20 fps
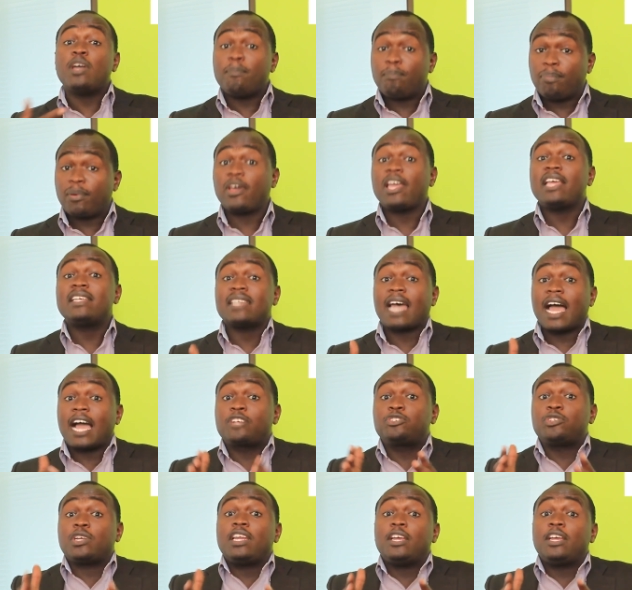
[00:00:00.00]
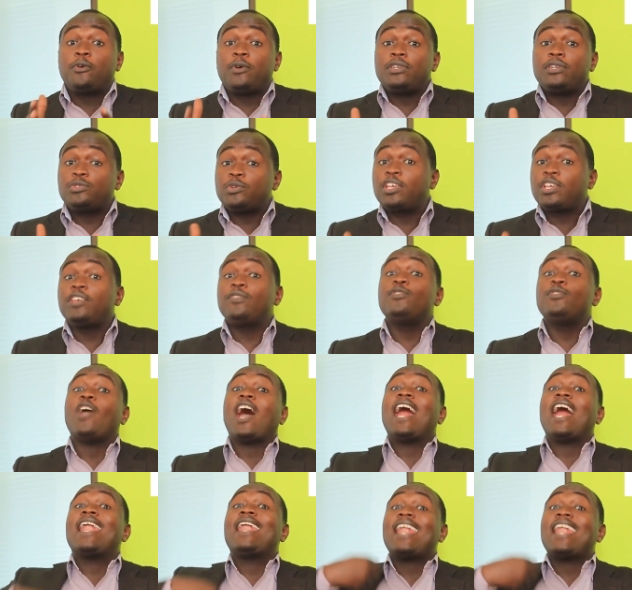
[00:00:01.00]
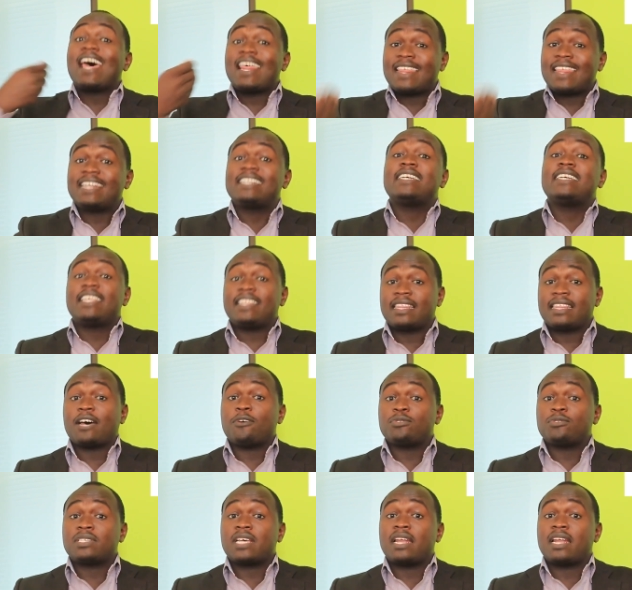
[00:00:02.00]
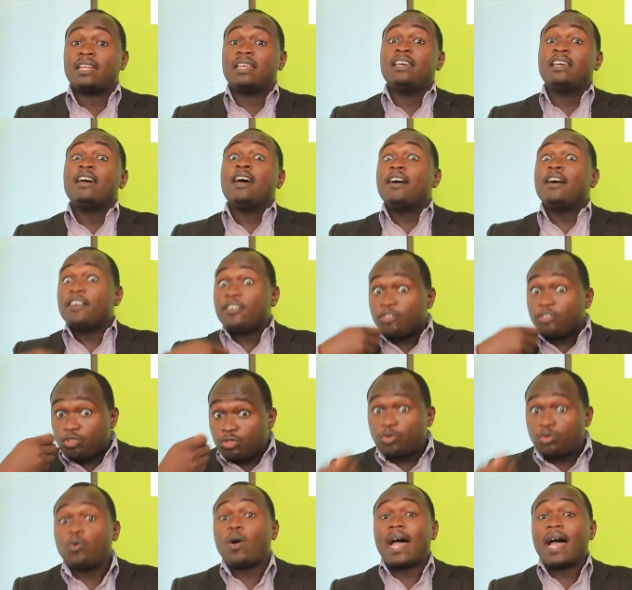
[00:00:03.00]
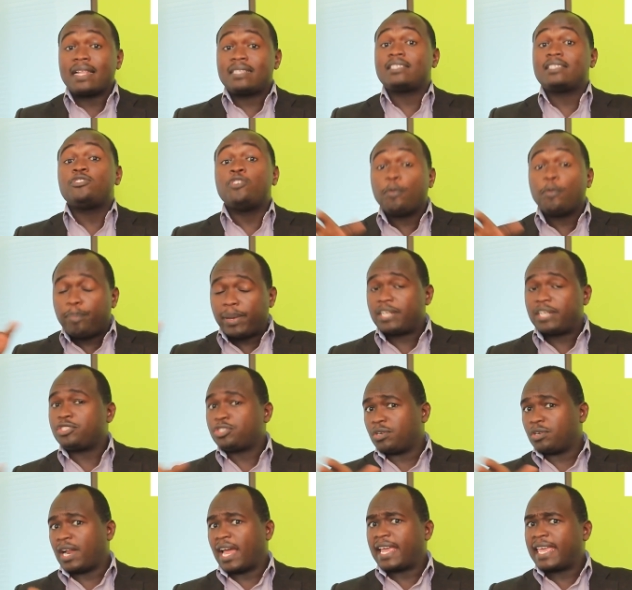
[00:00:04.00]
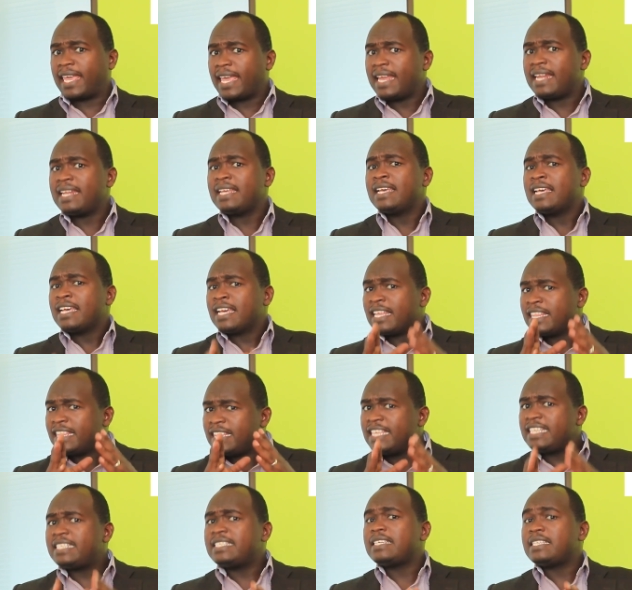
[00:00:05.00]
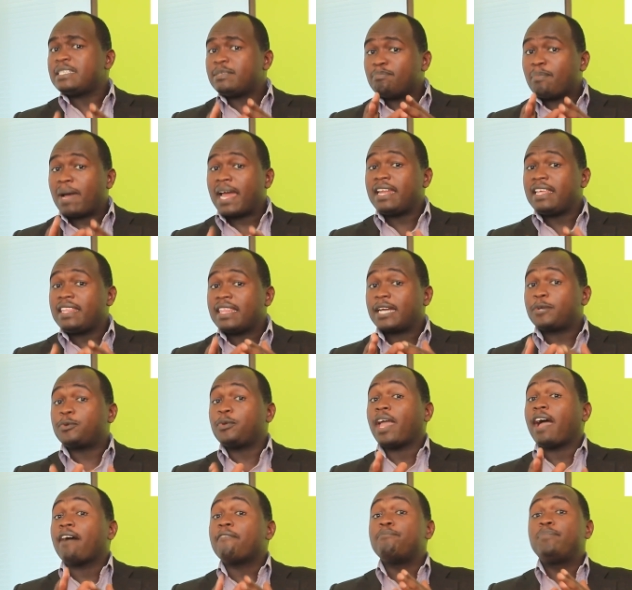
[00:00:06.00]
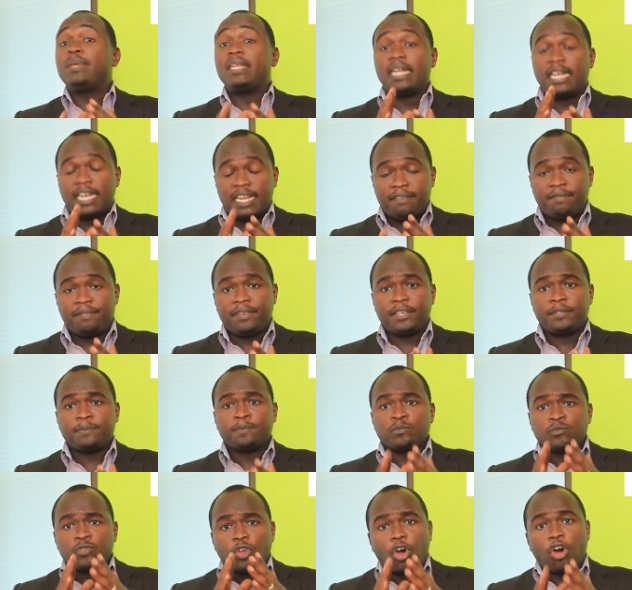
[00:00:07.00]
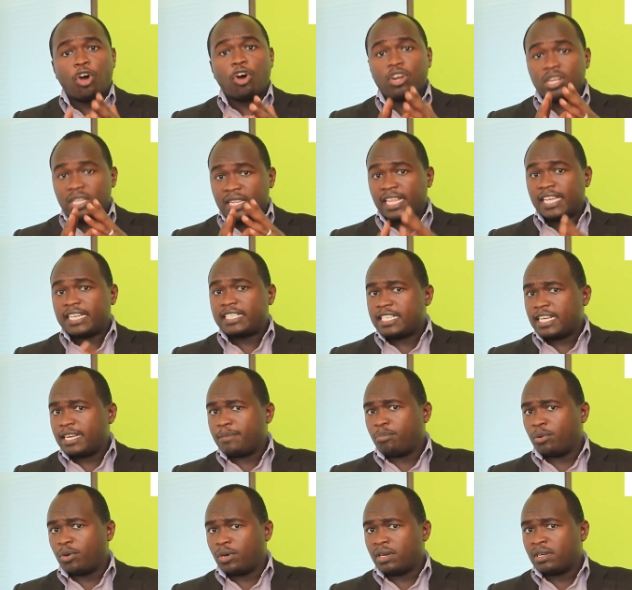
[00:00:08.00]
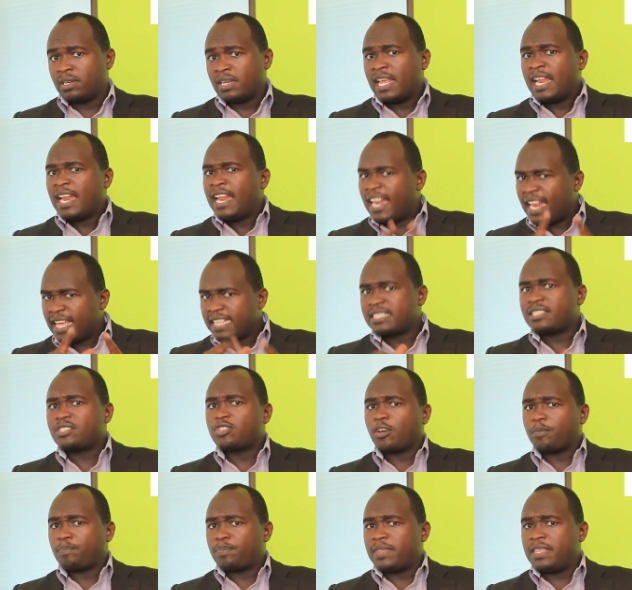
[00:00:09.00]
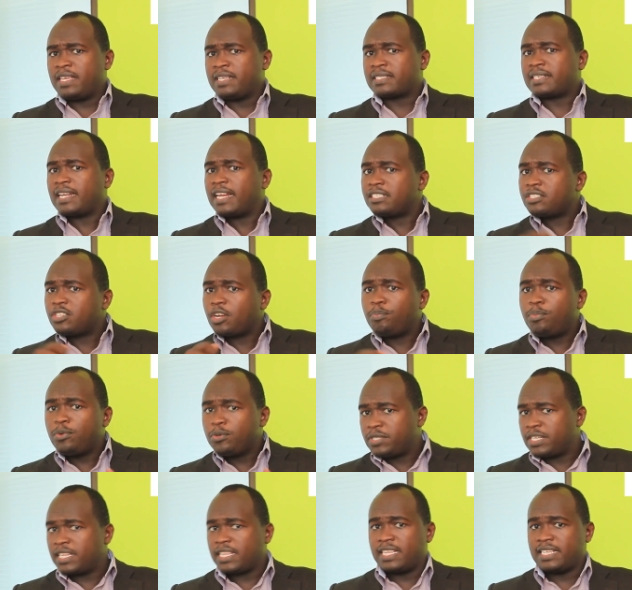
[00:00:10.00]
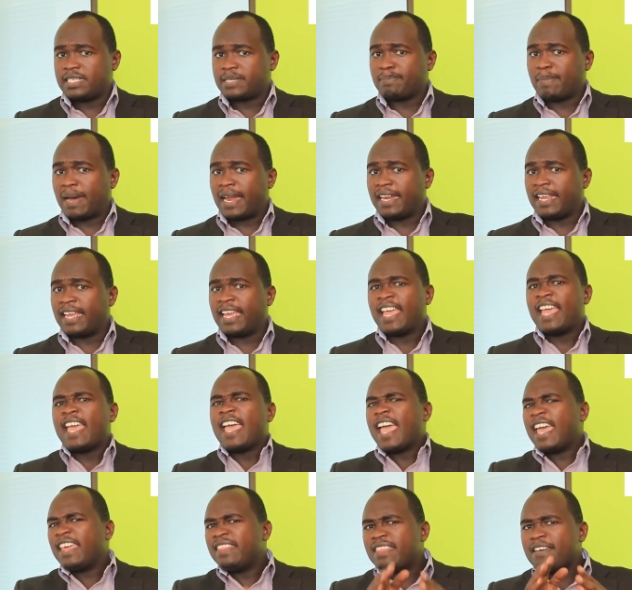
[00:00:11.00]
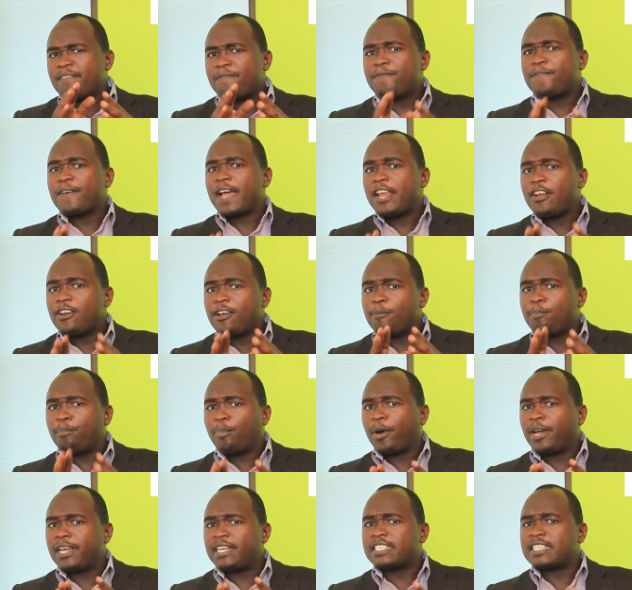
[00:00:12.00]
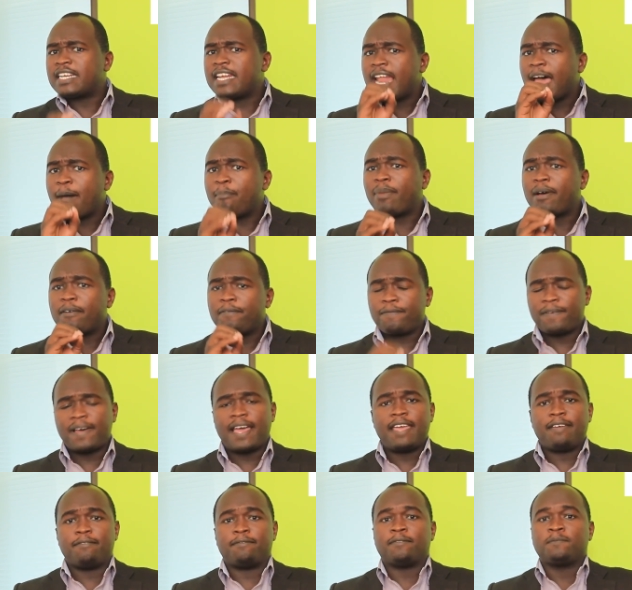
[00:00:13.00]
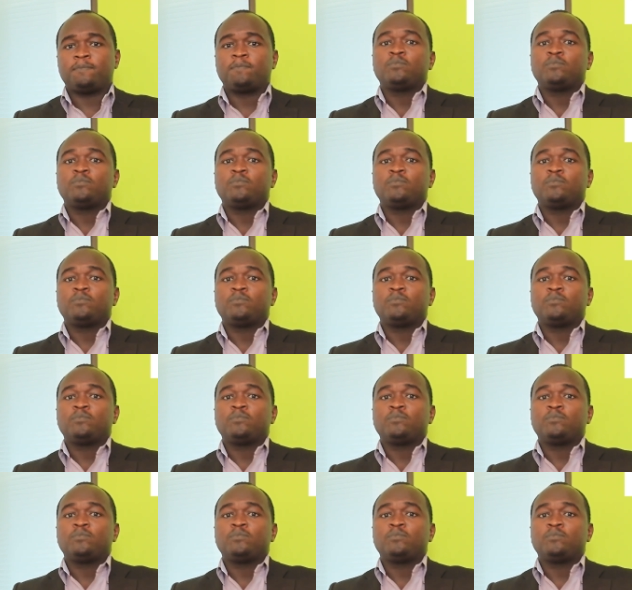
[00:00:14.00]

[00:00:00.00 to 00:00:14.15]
employer is actually going to give you another 10,000 towards your pension. Again, this is money that we have been leaving on the table. Let's stop this. Let's stop losing this money. And the final point, number 5,